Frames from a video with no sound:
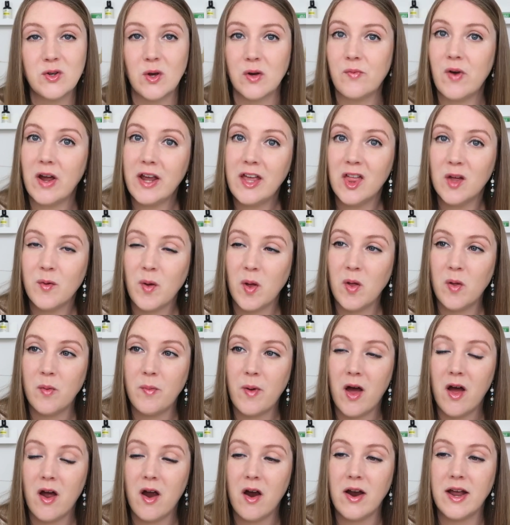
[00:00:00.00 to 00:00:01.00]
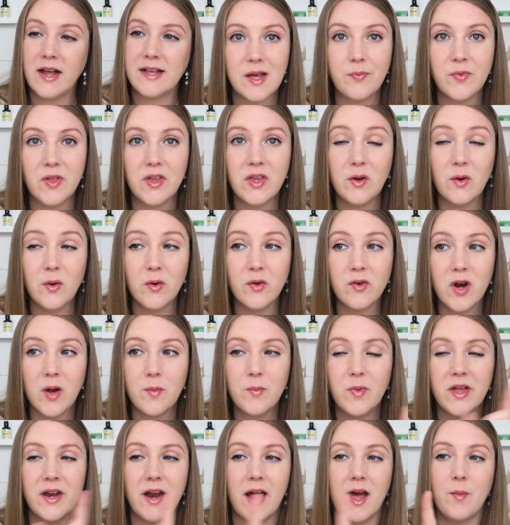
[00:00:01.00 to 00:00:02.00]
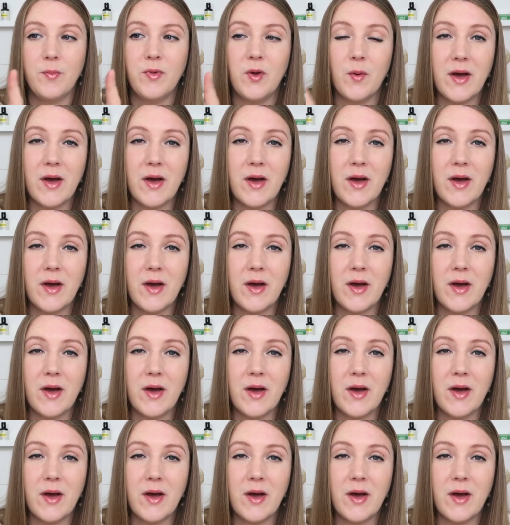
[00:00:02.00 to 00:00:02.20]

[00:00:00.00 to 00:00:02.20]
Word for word: to a regular bubble bar except that you don't crumble it up.